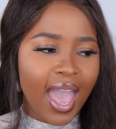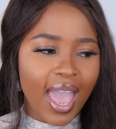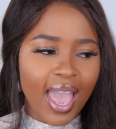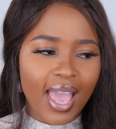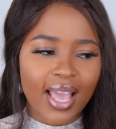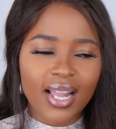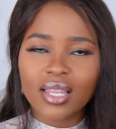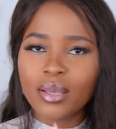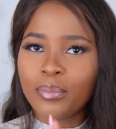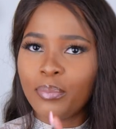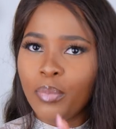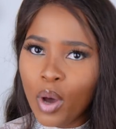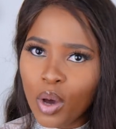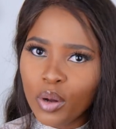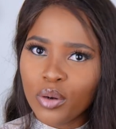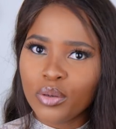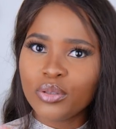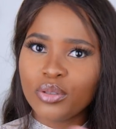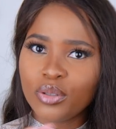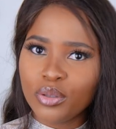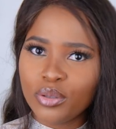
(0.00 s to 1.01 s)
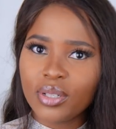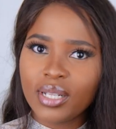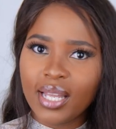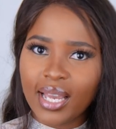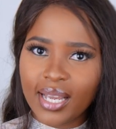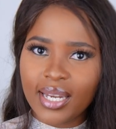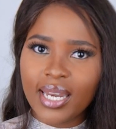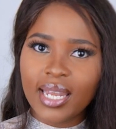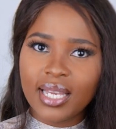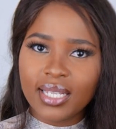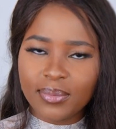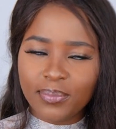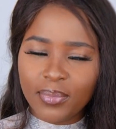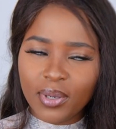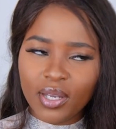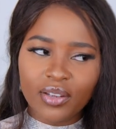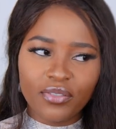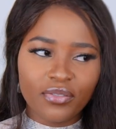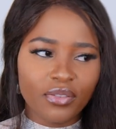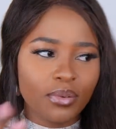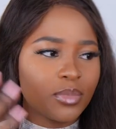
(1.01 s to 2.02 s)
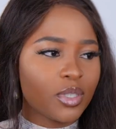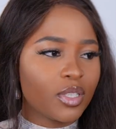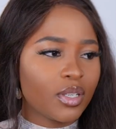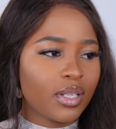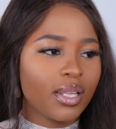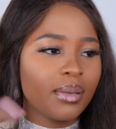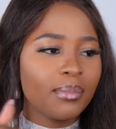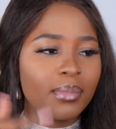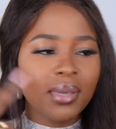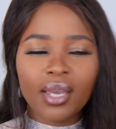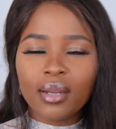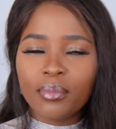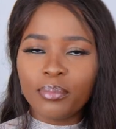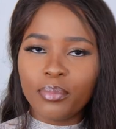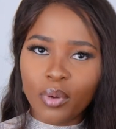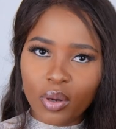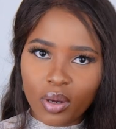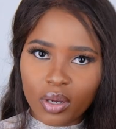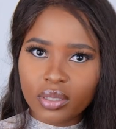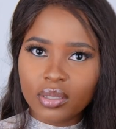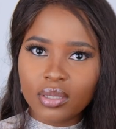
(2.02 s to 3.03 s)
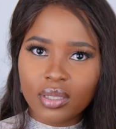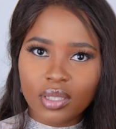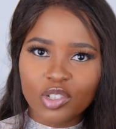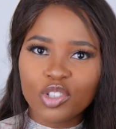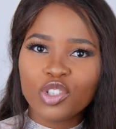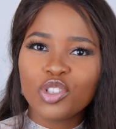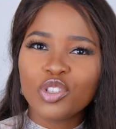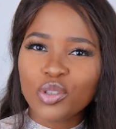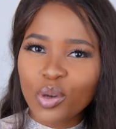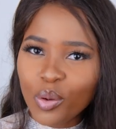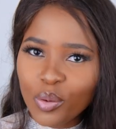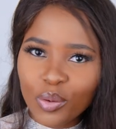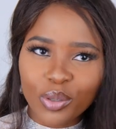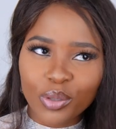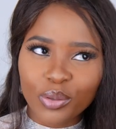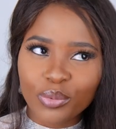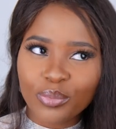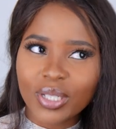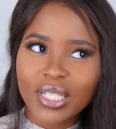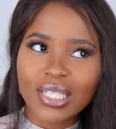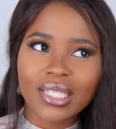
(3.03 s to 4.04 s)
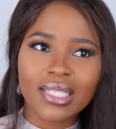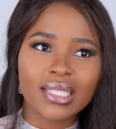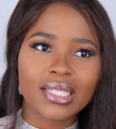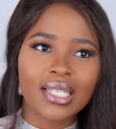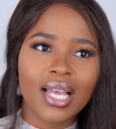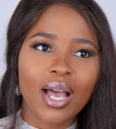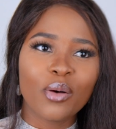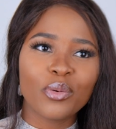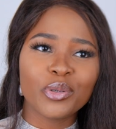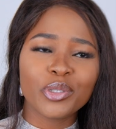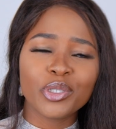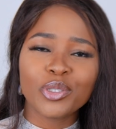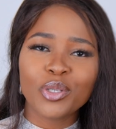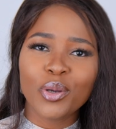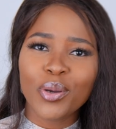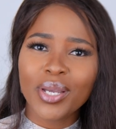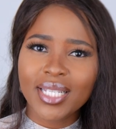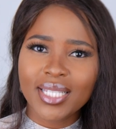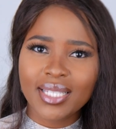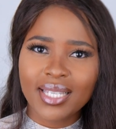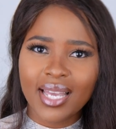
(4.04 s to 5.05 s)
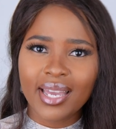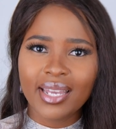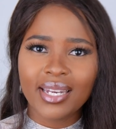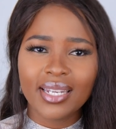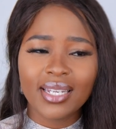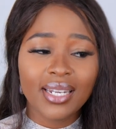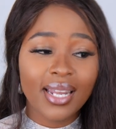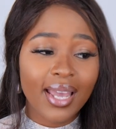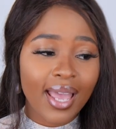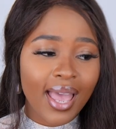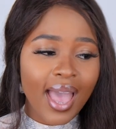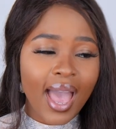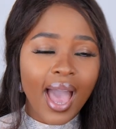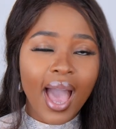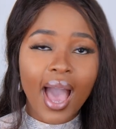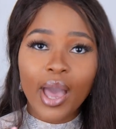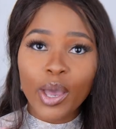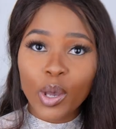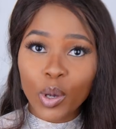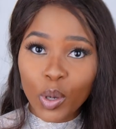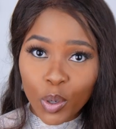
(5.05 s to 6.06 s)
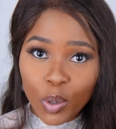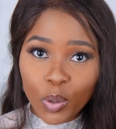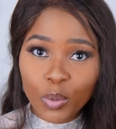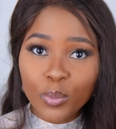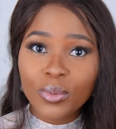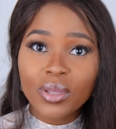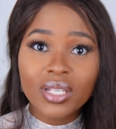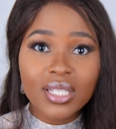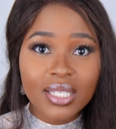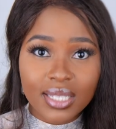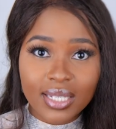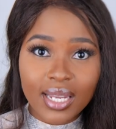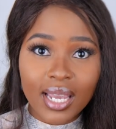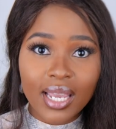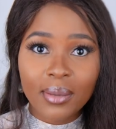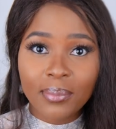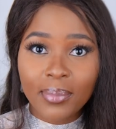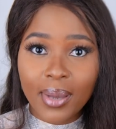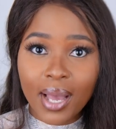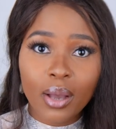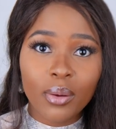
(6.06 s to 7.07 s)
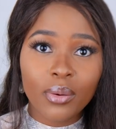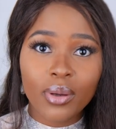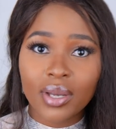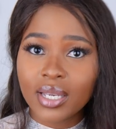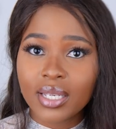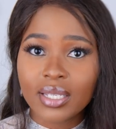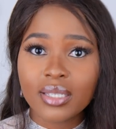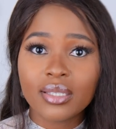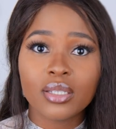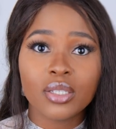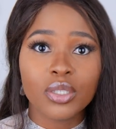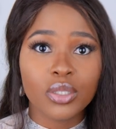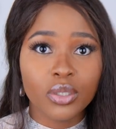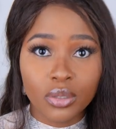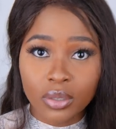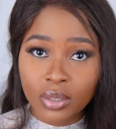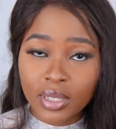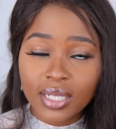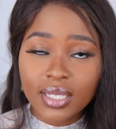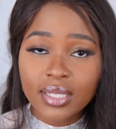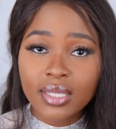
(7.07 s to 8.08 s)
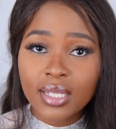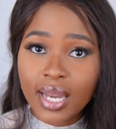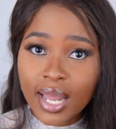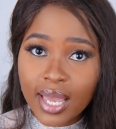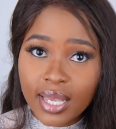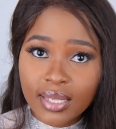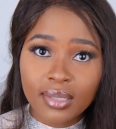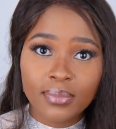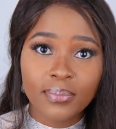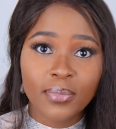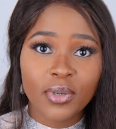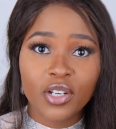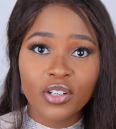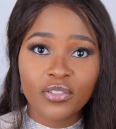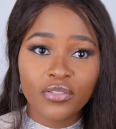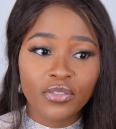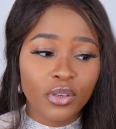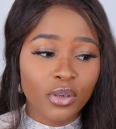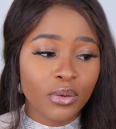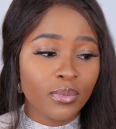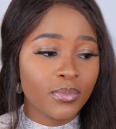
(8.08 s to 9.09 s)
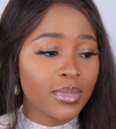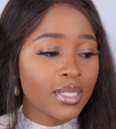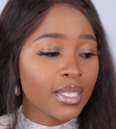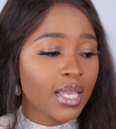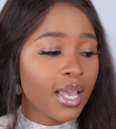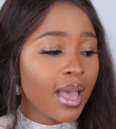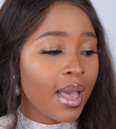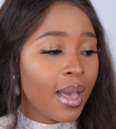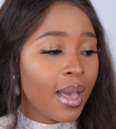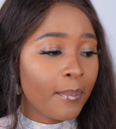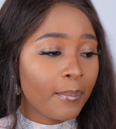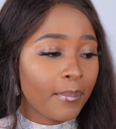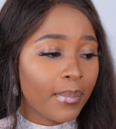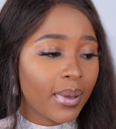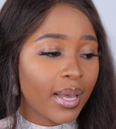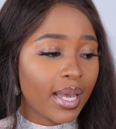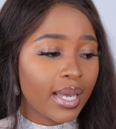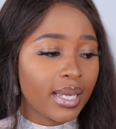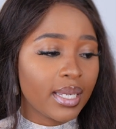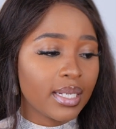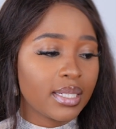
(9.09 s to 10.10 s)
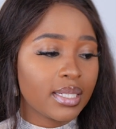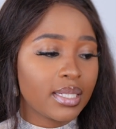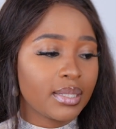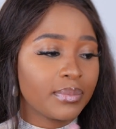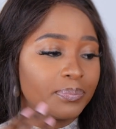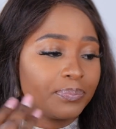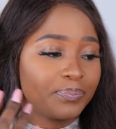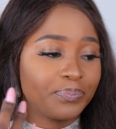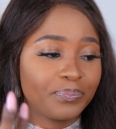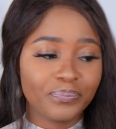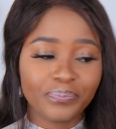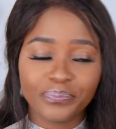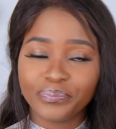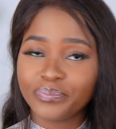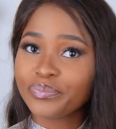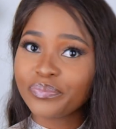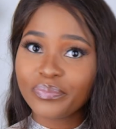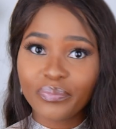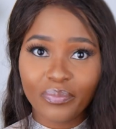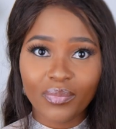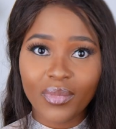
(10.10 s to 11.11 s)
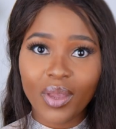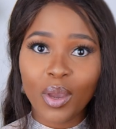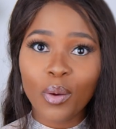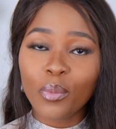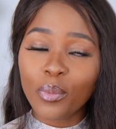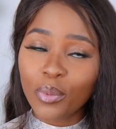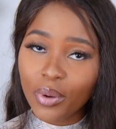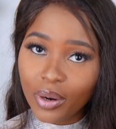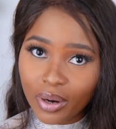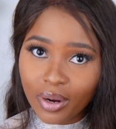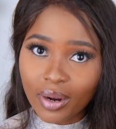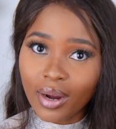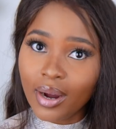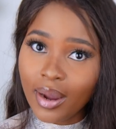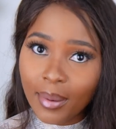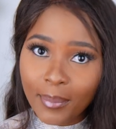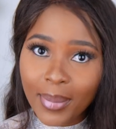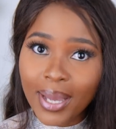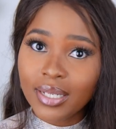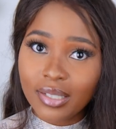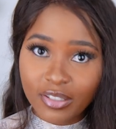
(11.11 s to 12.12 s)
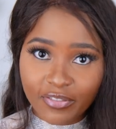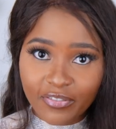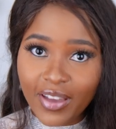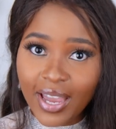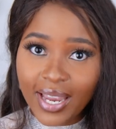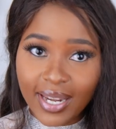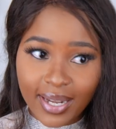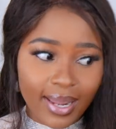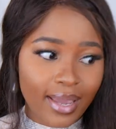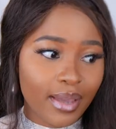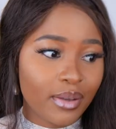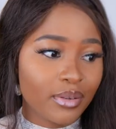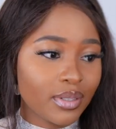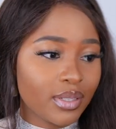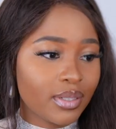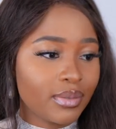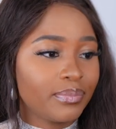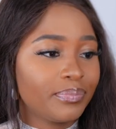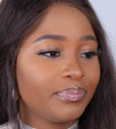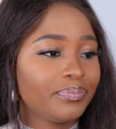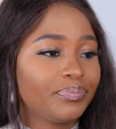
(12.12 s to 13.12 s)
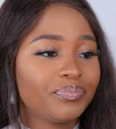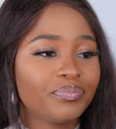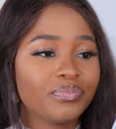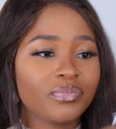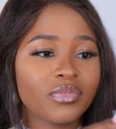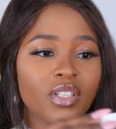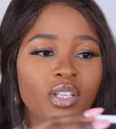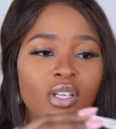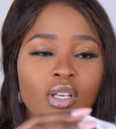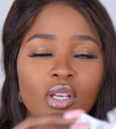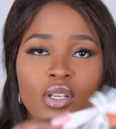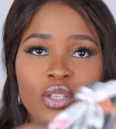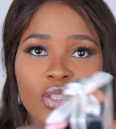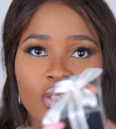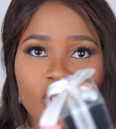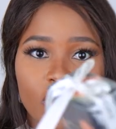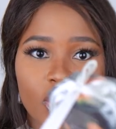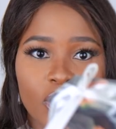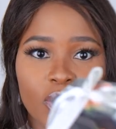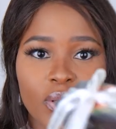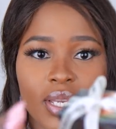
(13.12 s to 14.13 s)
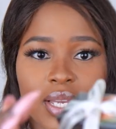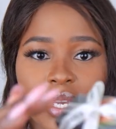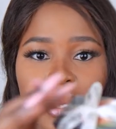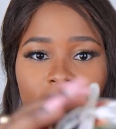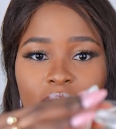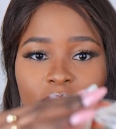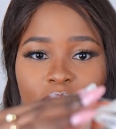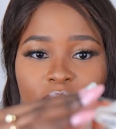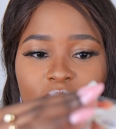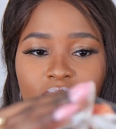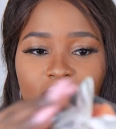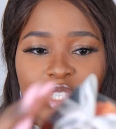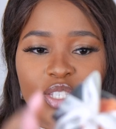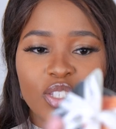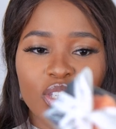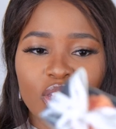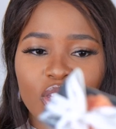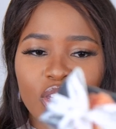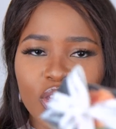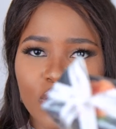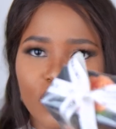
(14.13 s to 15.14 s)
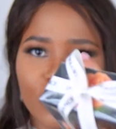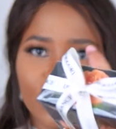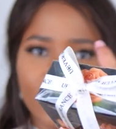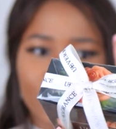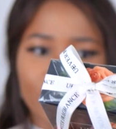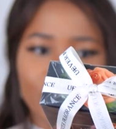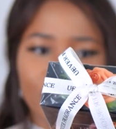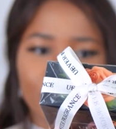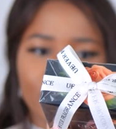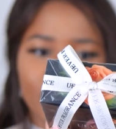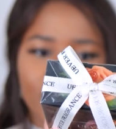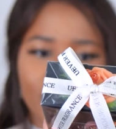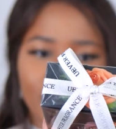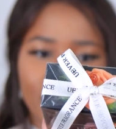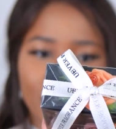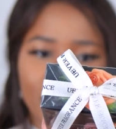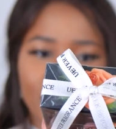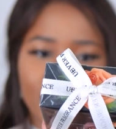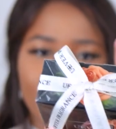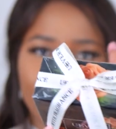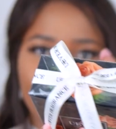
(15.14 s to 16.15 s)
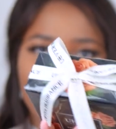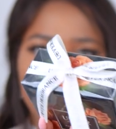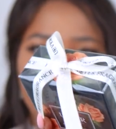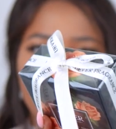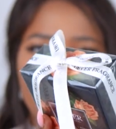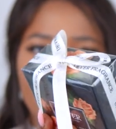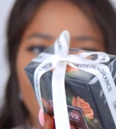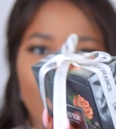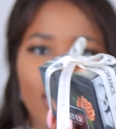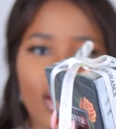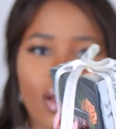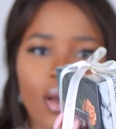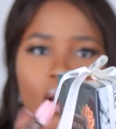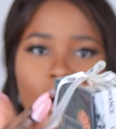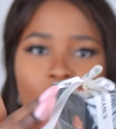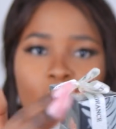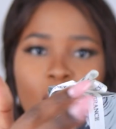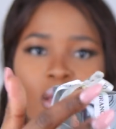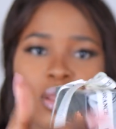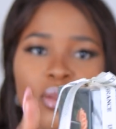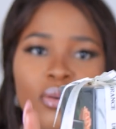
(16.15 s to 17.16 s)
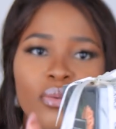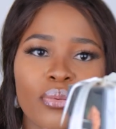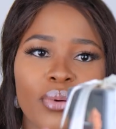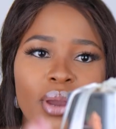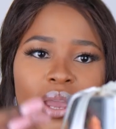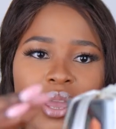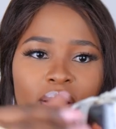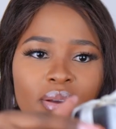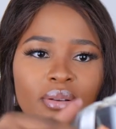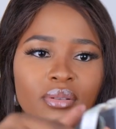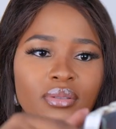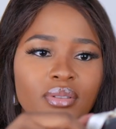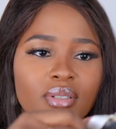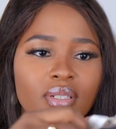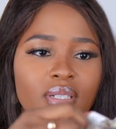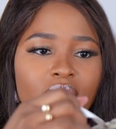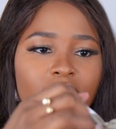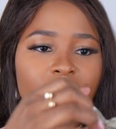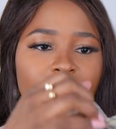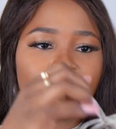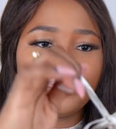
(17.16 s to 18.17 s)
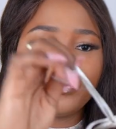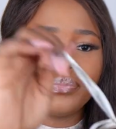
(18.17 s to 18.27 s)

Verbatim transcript: And the bottles look like Nest Perfume. So let me unbox and show you because I was so excited. I hope the staying power is as good as Nest Perfumes, but we're about to find out. So it comes with this cute ribbon all around.